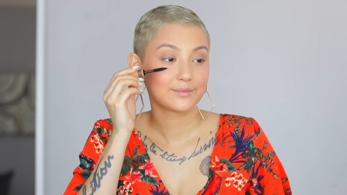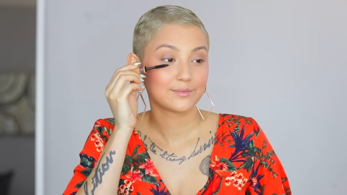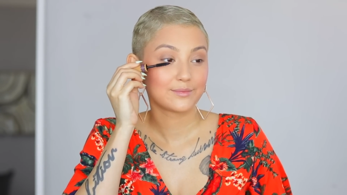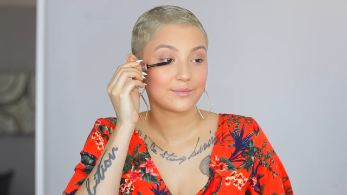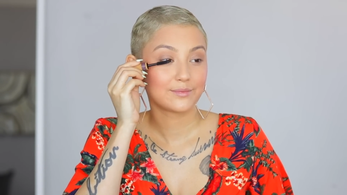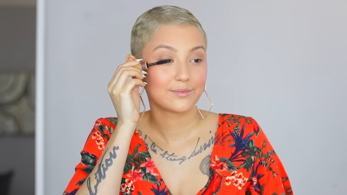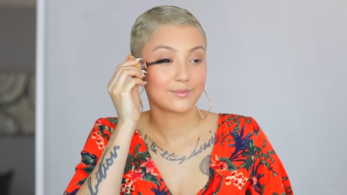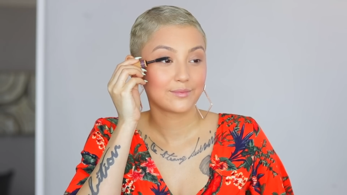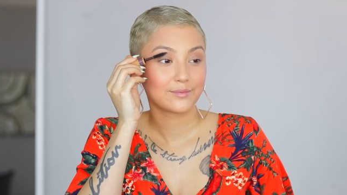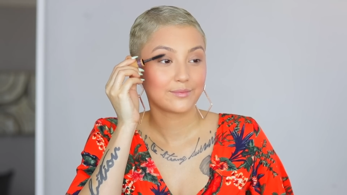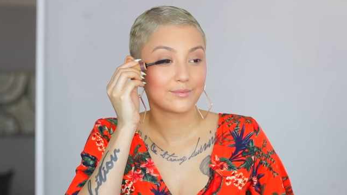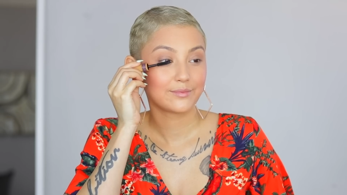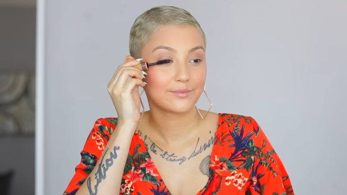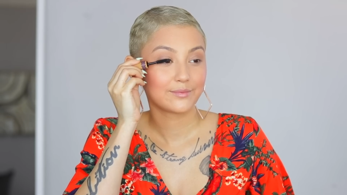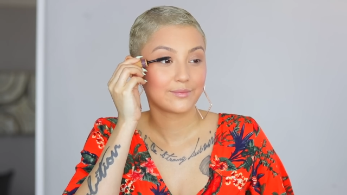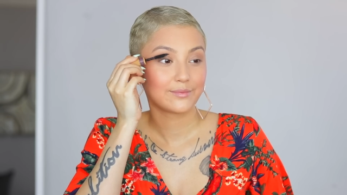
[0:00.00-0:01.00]

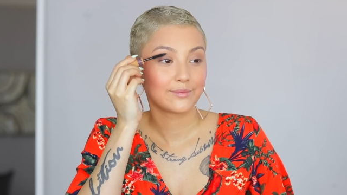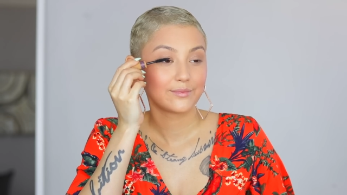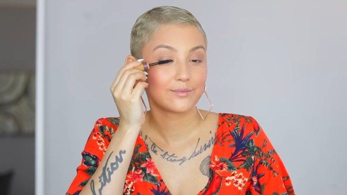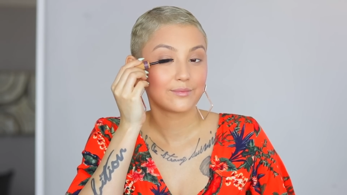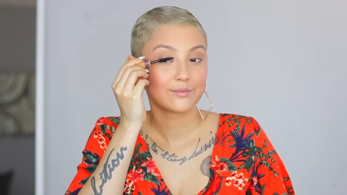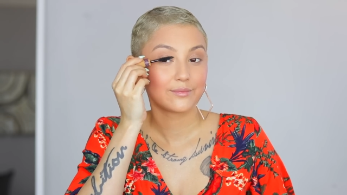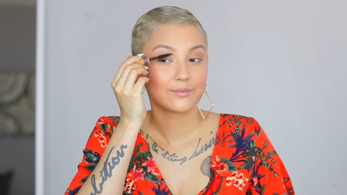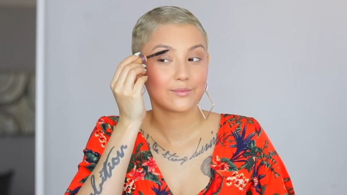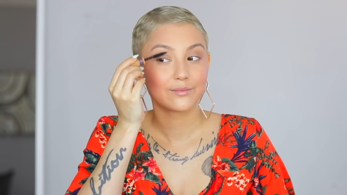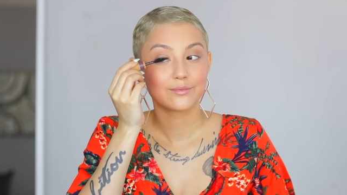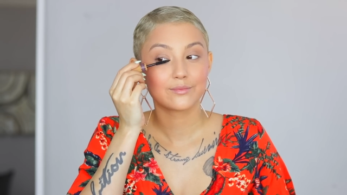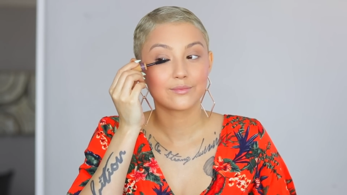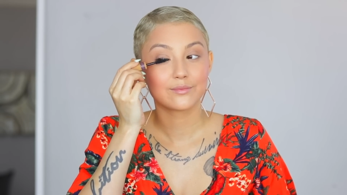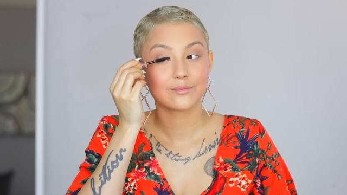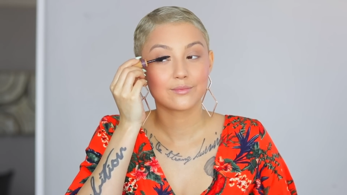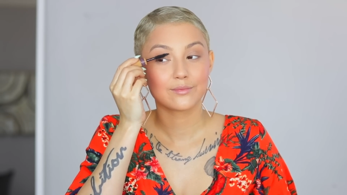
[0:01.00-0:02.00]

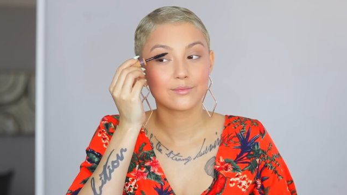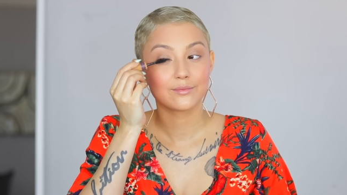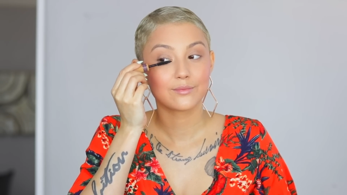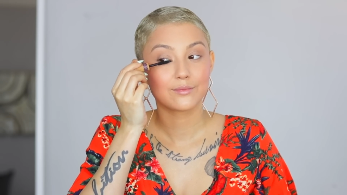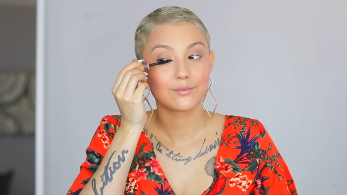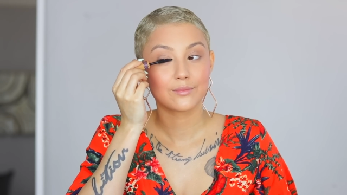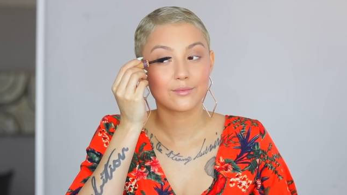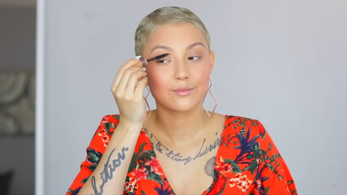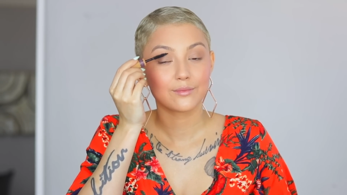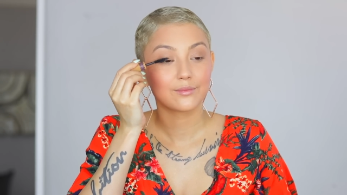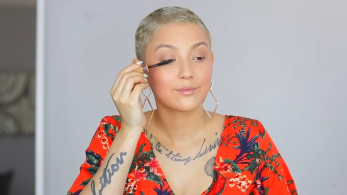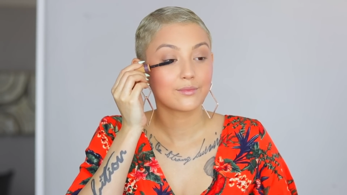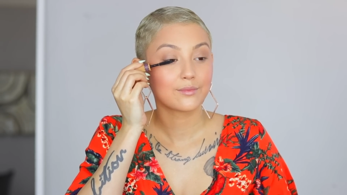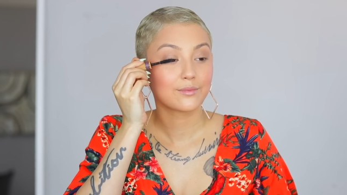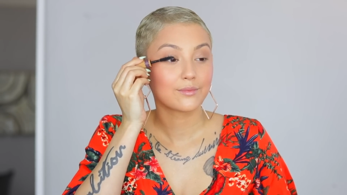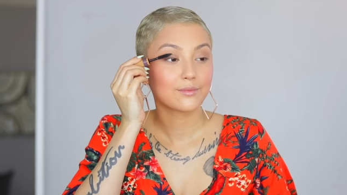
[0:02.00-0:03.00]

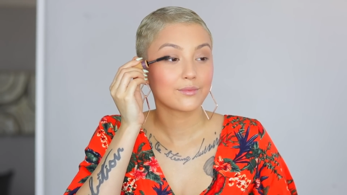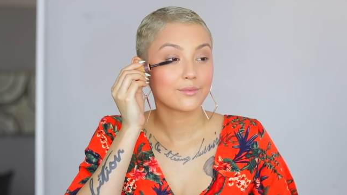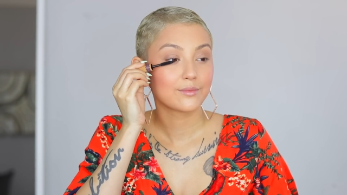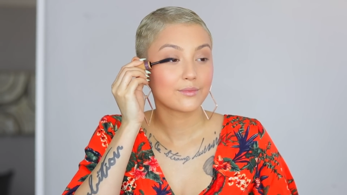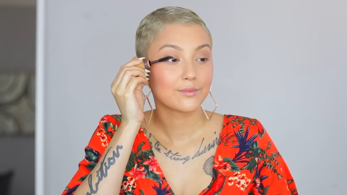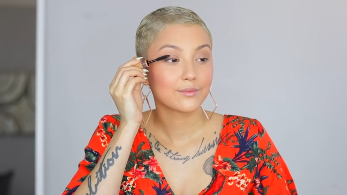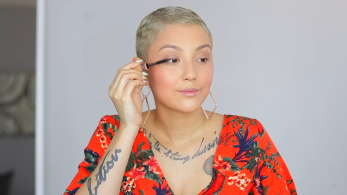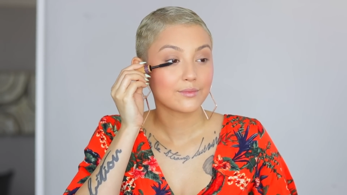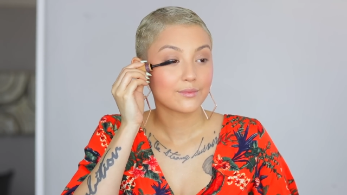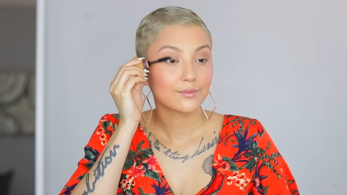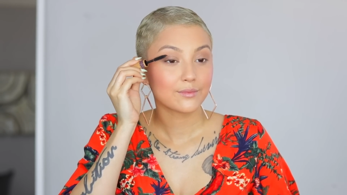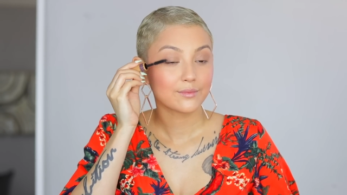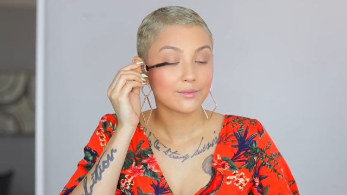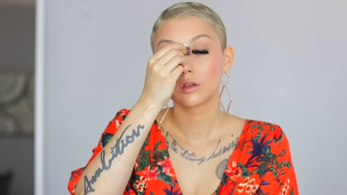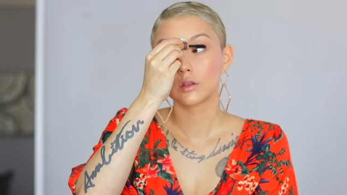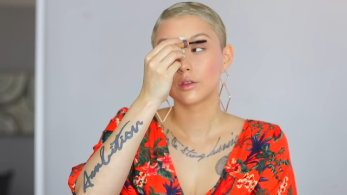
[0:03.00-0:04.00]

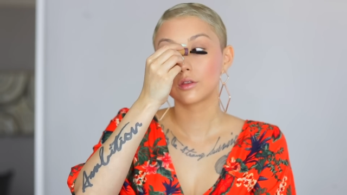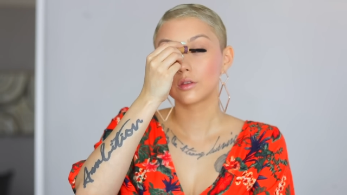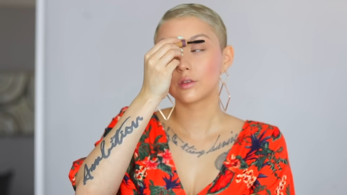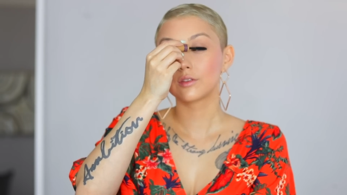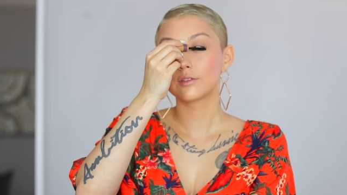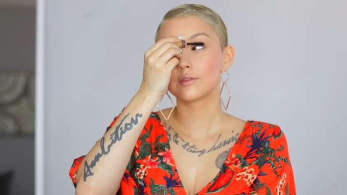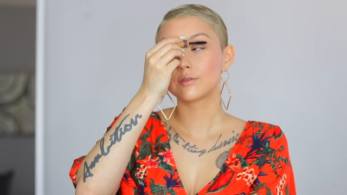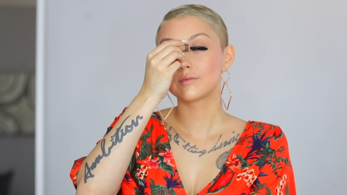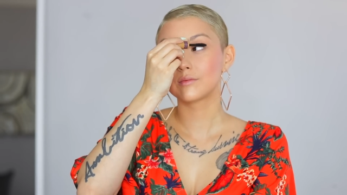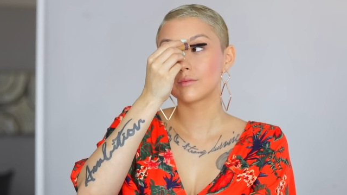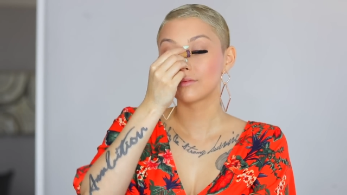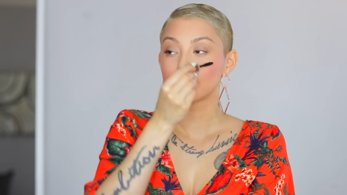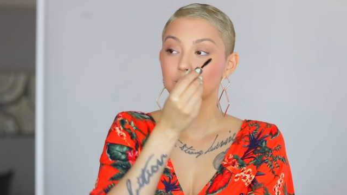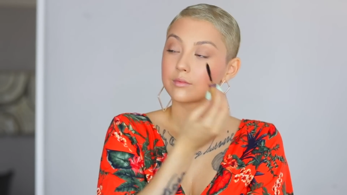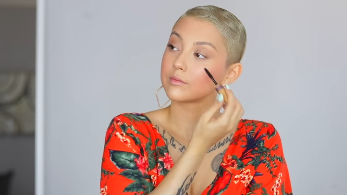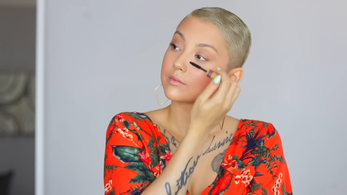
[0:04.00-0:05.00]

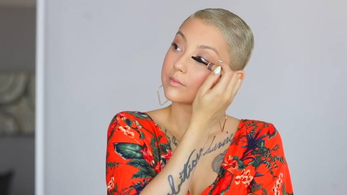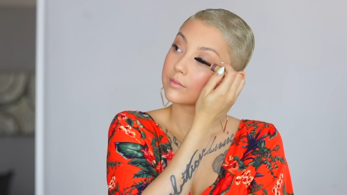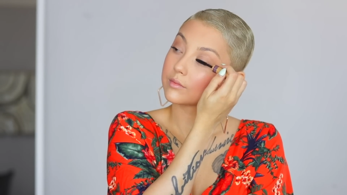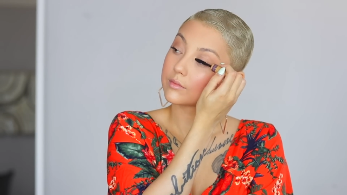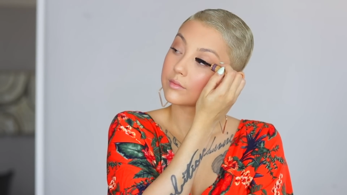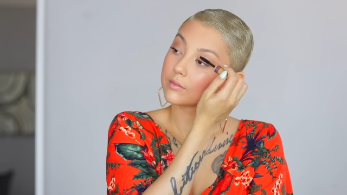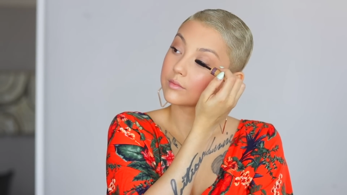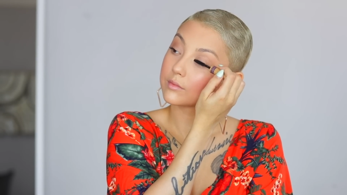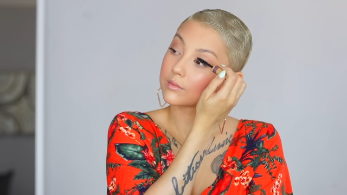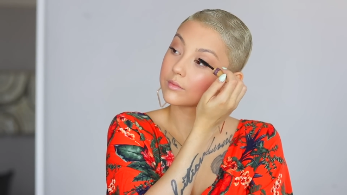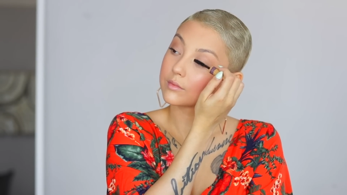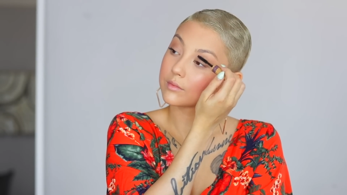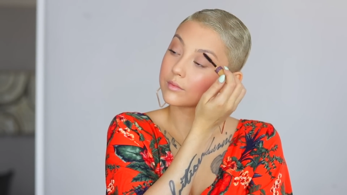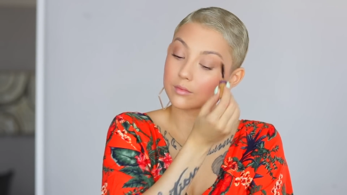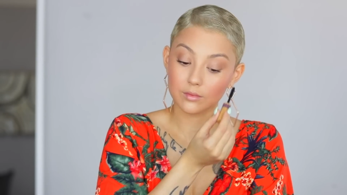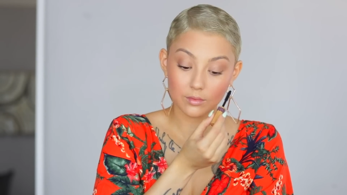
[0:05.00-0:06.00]

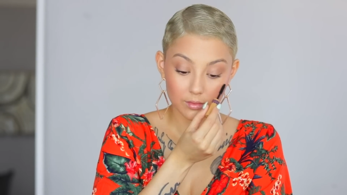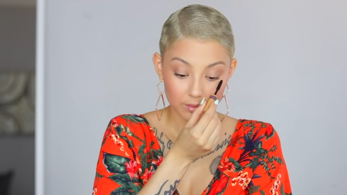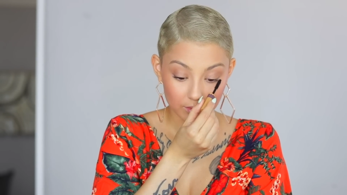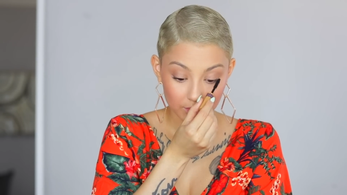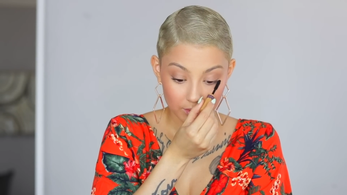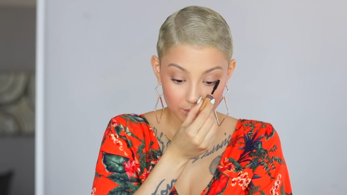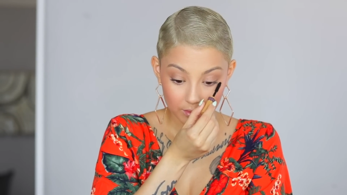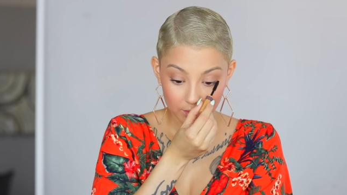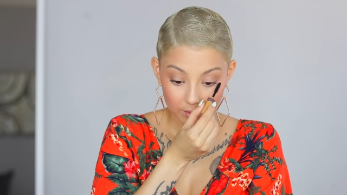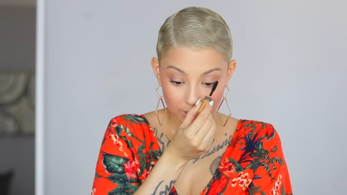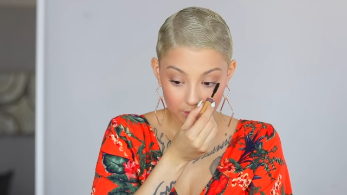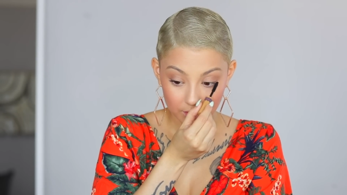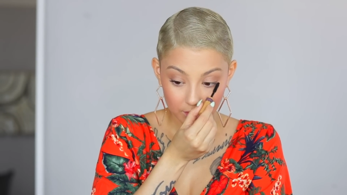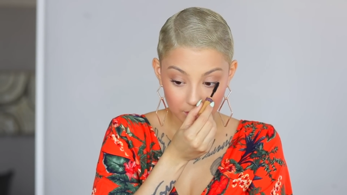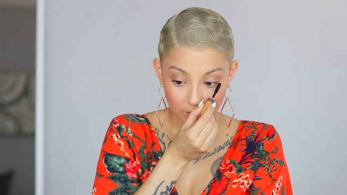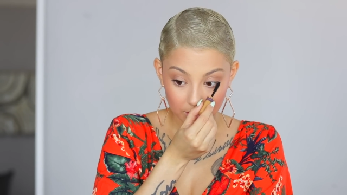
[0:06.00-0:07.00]

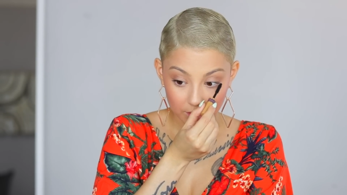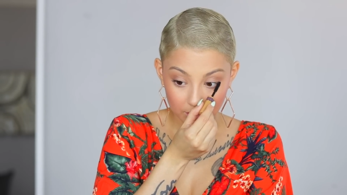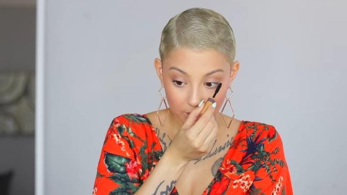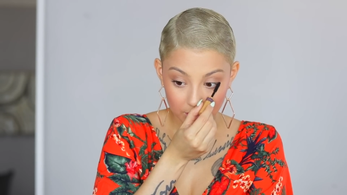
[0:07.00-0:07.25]
No one is speaking in this clip.